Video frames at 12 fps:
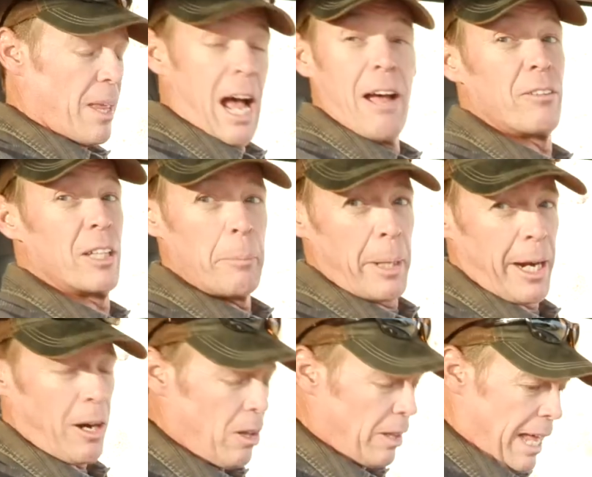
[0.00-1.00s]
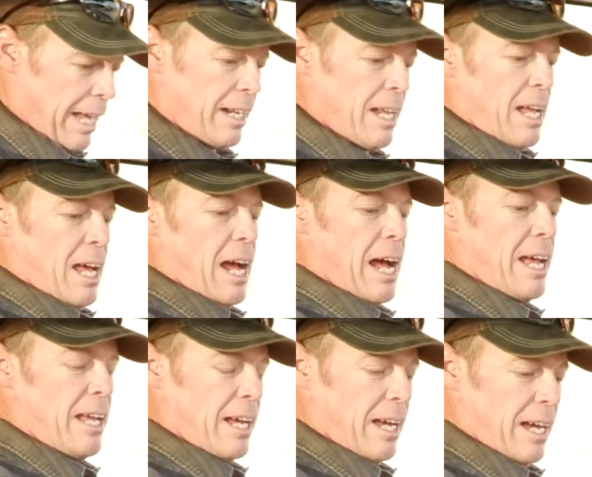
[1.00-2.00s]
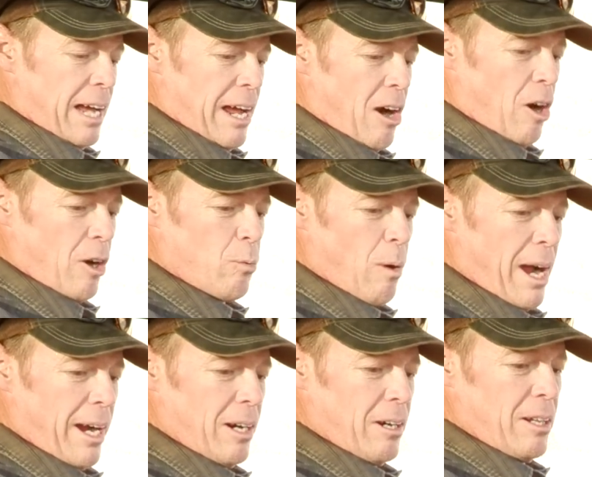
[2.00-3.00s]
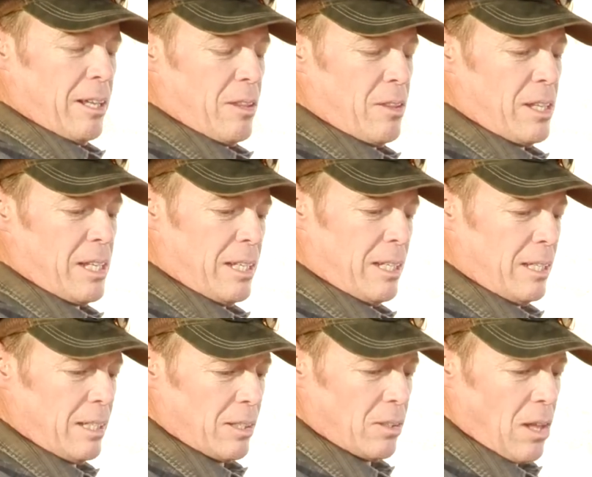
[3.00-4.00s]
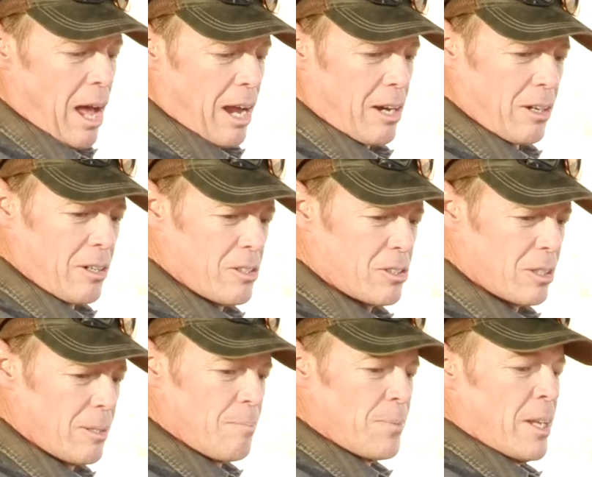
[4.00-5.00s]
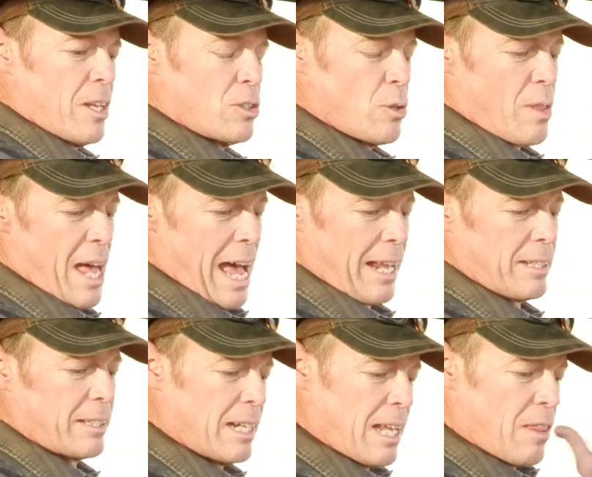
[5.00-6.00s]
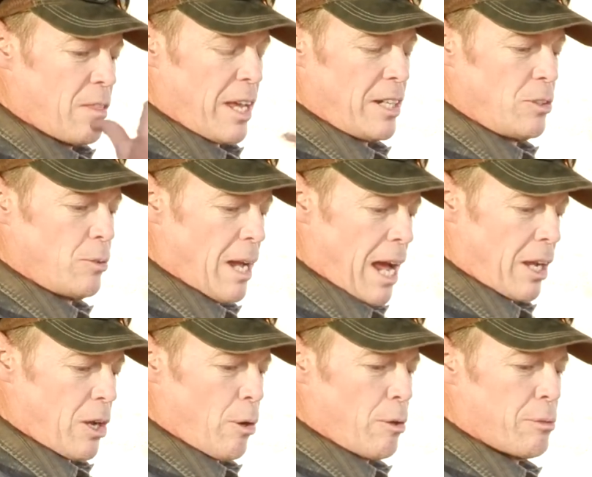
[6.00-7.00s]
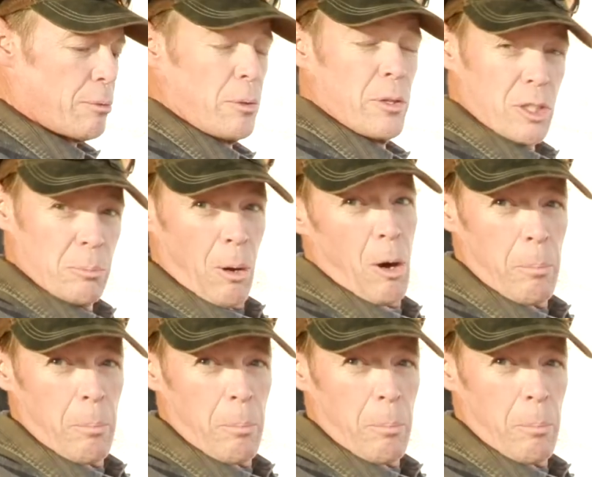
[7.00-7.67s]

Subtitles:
I've eliminated all that. I hardwired the lockers so that they do not go through the smart